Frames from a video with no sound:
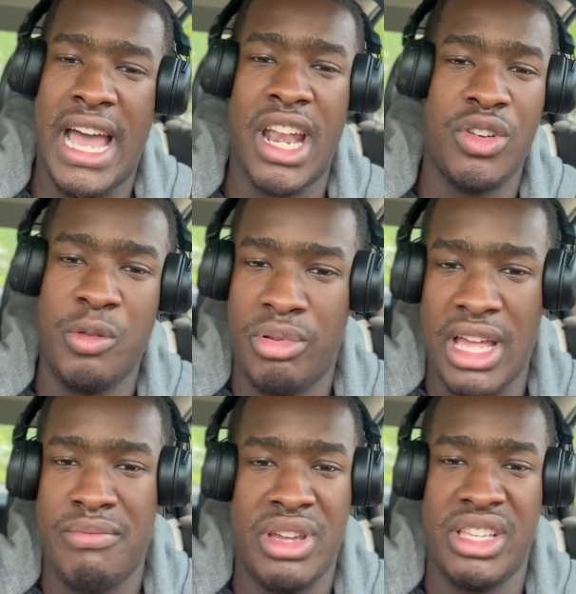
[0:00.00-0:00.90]
I don't do
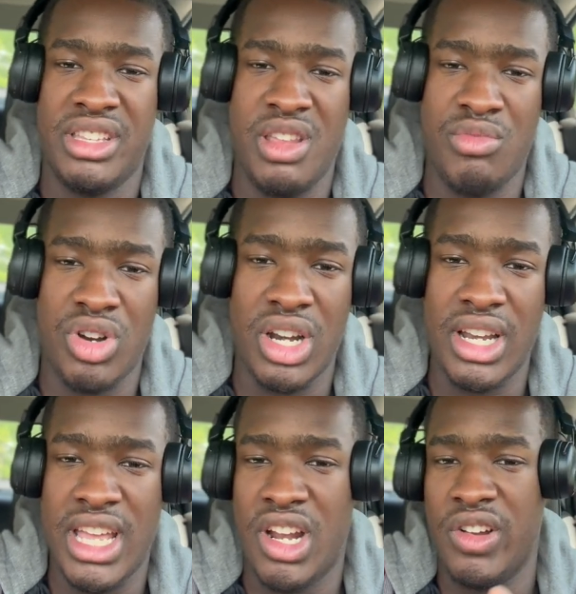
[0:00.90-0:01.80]
plant-based anymore.
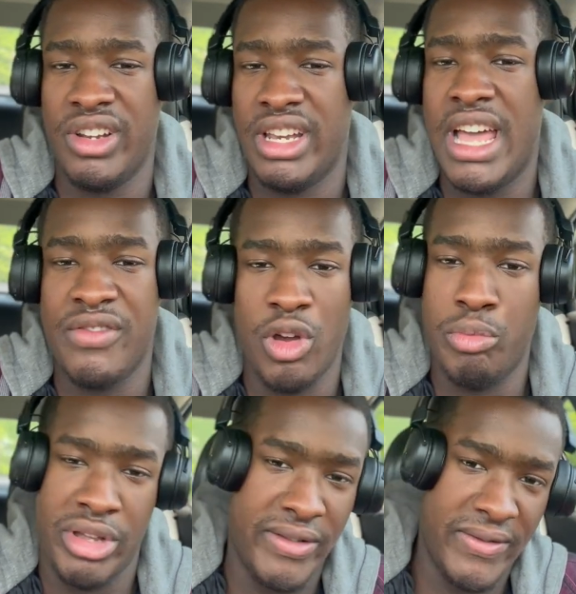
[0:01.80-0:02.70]
It don't have no
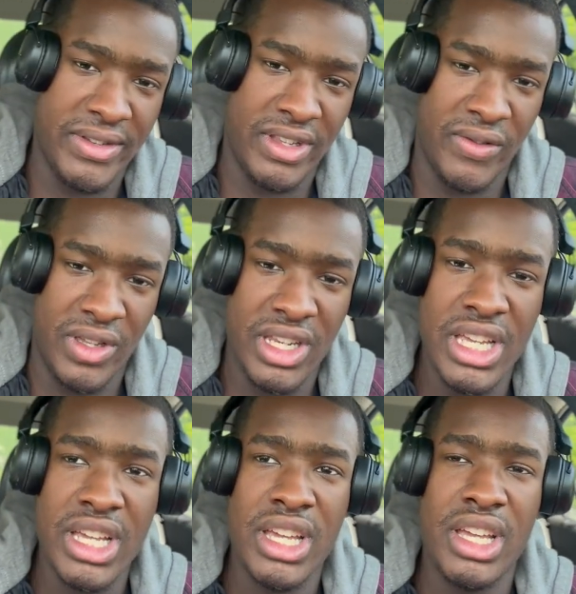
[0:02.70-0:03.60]
benefits of it
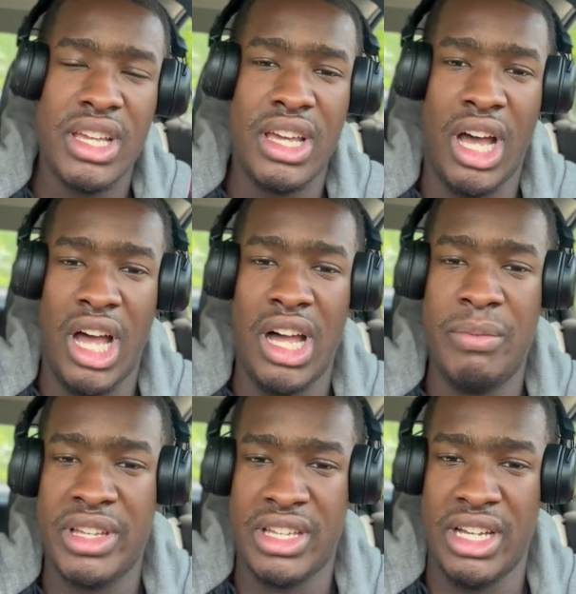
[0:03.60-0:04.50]

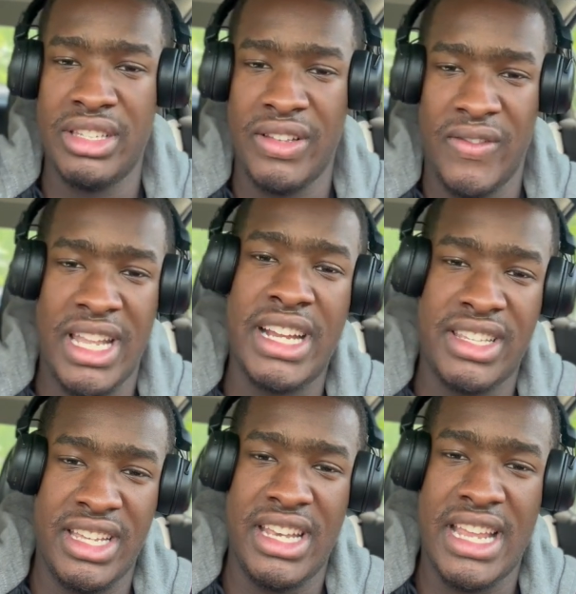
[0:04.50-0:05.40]
because of
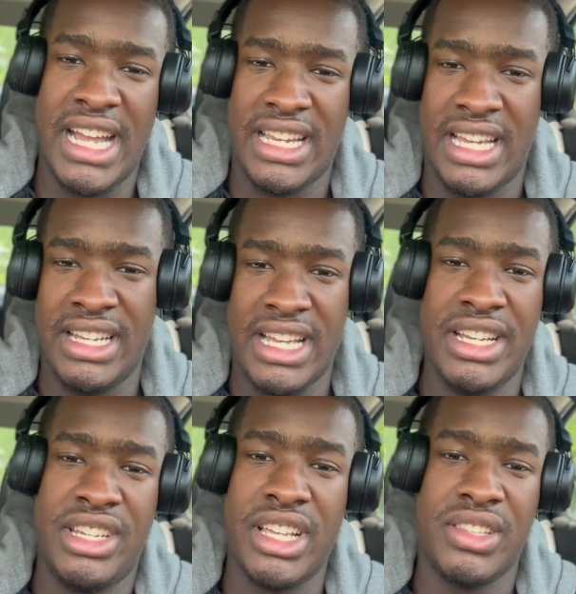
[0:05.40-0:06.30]
lectin. I got
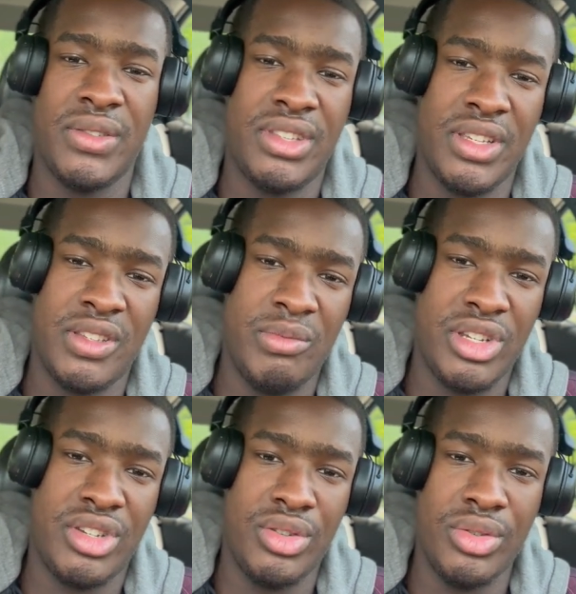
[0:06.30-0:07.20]
digestive system
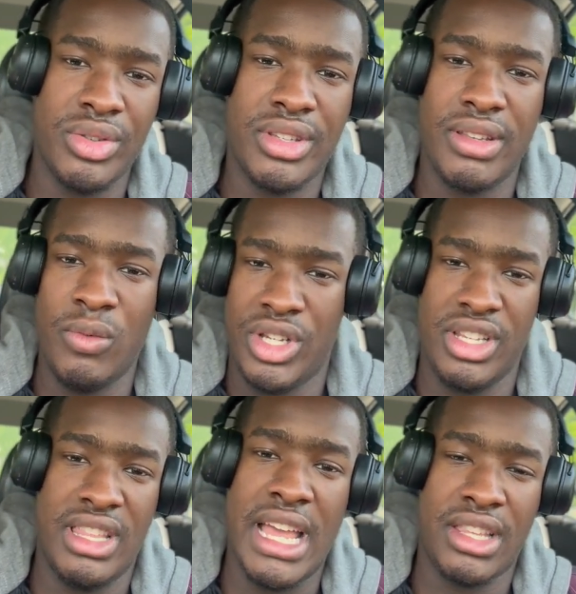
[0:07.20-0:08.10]
issues, which
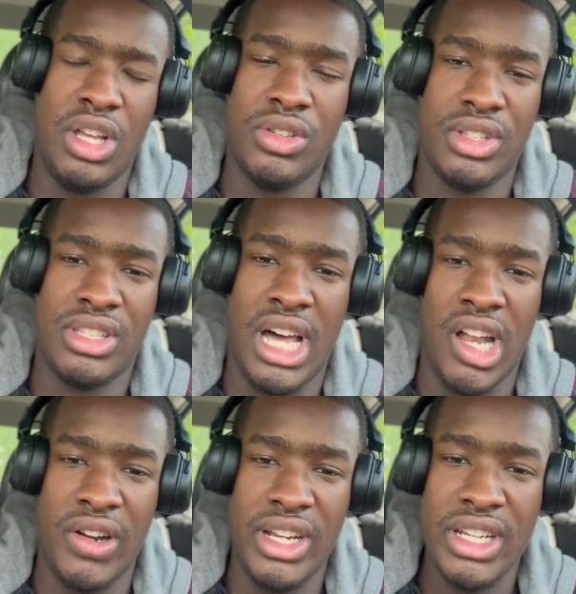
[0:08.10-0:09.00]
is lactose
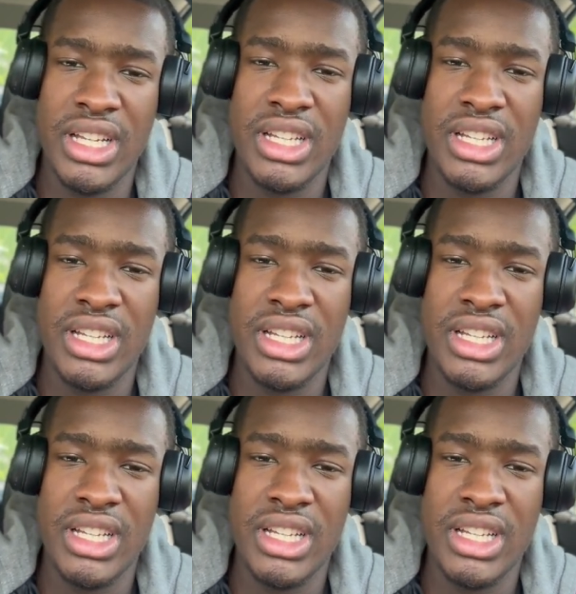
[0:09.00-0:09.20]
intolerant.